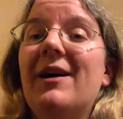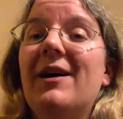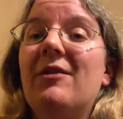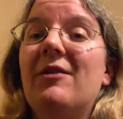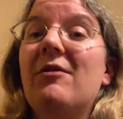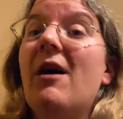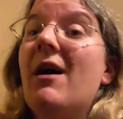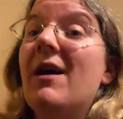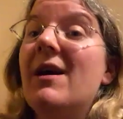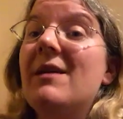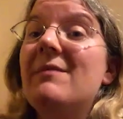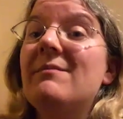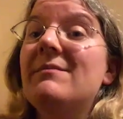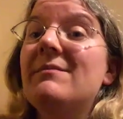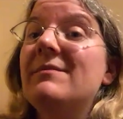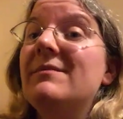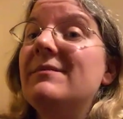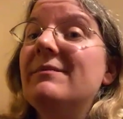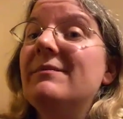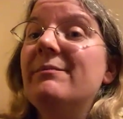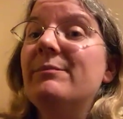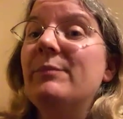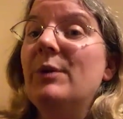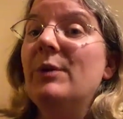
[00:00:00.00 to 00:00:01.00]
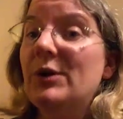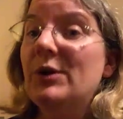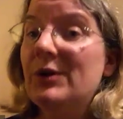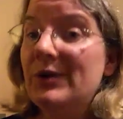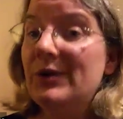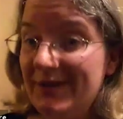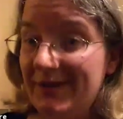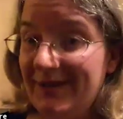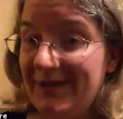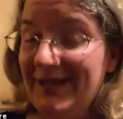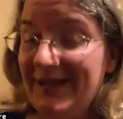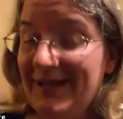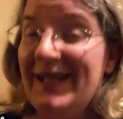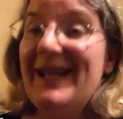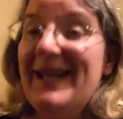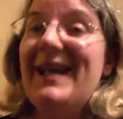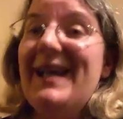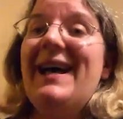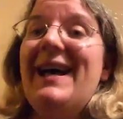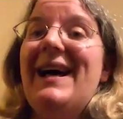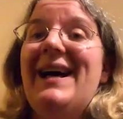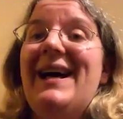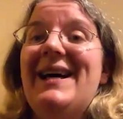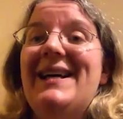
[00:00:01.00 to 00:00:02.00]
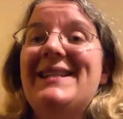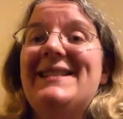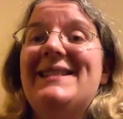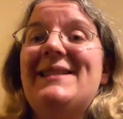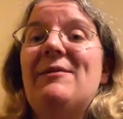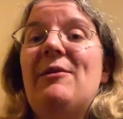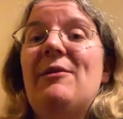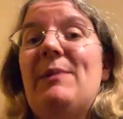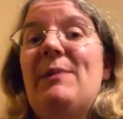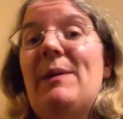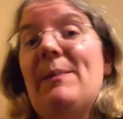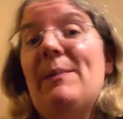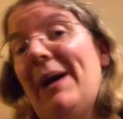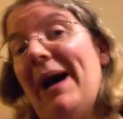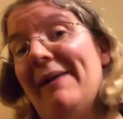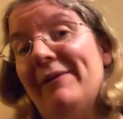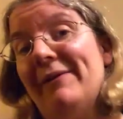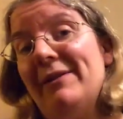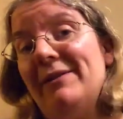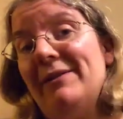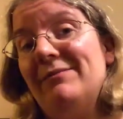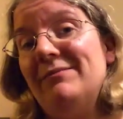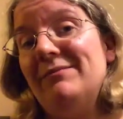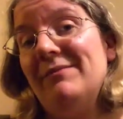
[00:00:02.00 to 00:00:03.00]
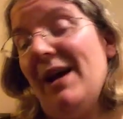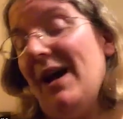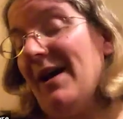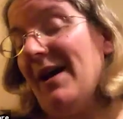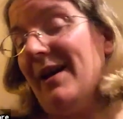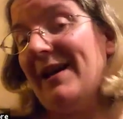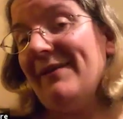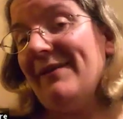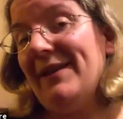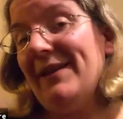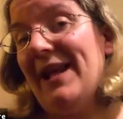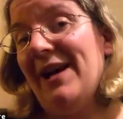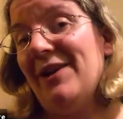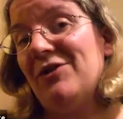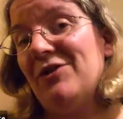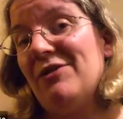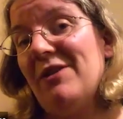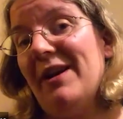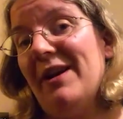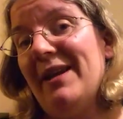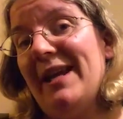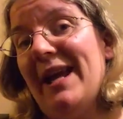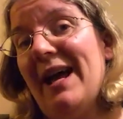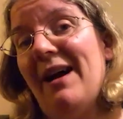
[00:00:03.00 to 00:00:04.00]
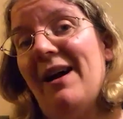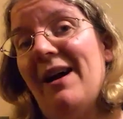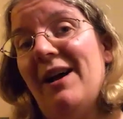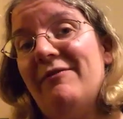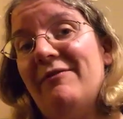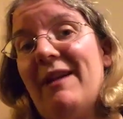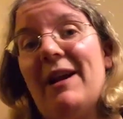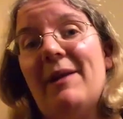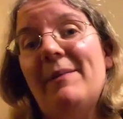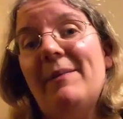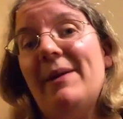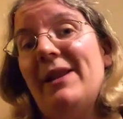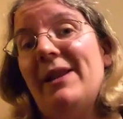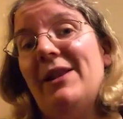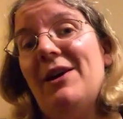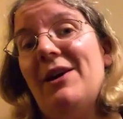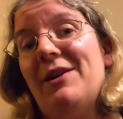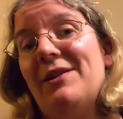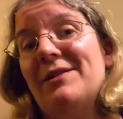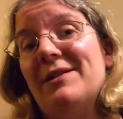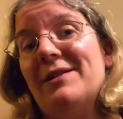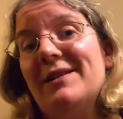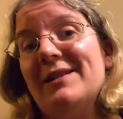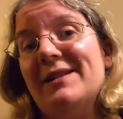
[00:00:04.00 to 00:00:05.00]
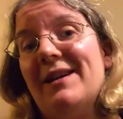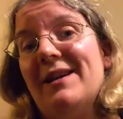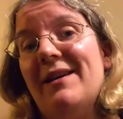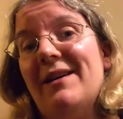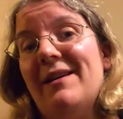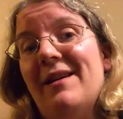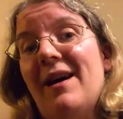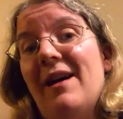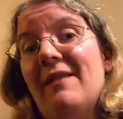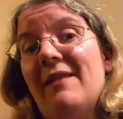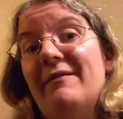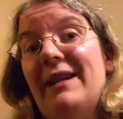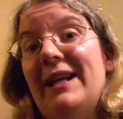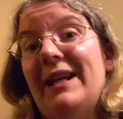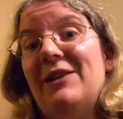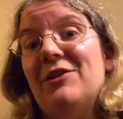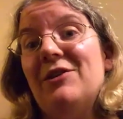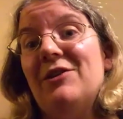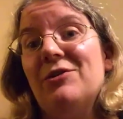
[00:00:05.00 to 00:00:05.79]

crime books. So if people haven't given that a try yet, I'd recommend those because I really